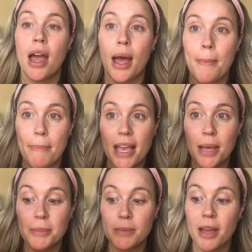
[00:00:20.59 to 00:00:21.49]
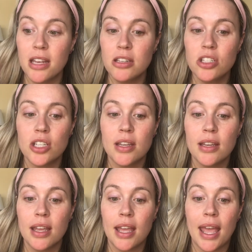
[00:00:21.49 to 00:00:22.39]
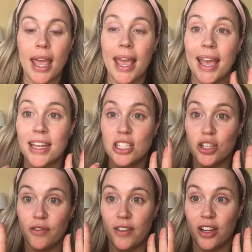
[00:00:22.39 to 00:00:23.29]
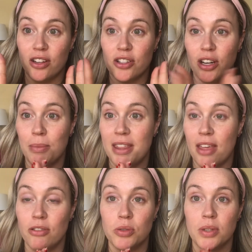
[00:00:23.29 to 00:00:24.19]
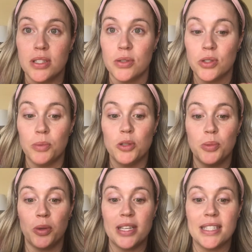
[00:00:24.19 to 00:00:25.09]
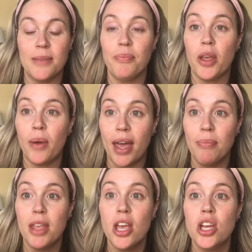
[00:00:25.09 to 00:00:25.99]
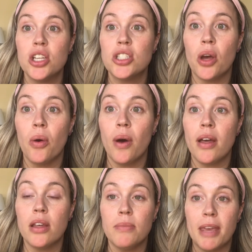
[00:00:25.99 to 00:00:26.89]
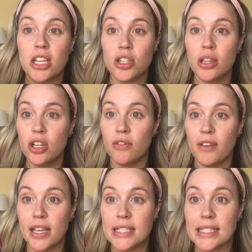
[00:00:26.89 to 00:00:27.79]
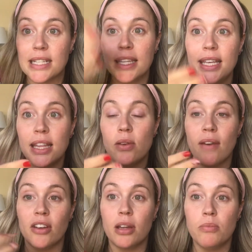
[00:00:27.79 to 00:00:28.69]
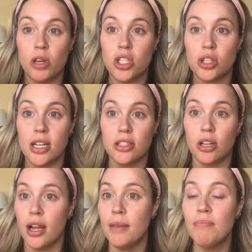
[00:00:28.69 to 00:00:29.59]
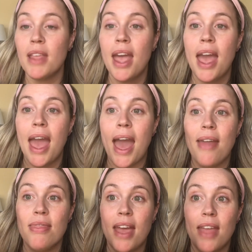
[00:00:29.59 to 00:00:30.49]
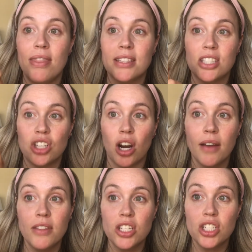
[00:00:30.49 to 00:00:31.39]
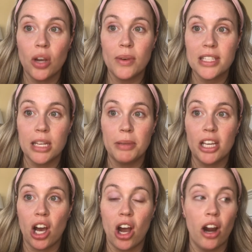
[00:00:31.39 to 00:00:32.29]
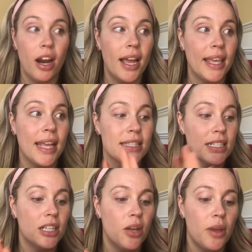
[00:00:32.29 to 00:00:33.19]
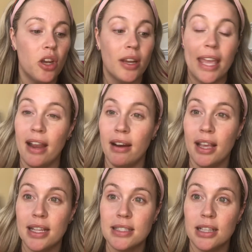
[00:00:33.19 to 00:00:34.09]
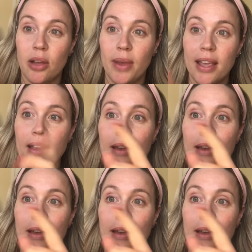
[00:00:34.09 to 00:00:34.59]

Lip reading: a makeup sponge and your fingers are going to be the other tool. So super duper easy. Okay, so make sure that your face is clean, that you have a good moisturizer on. And then the star of the show is going to be Kara Gets Glowing, or Kara Gets Glowing.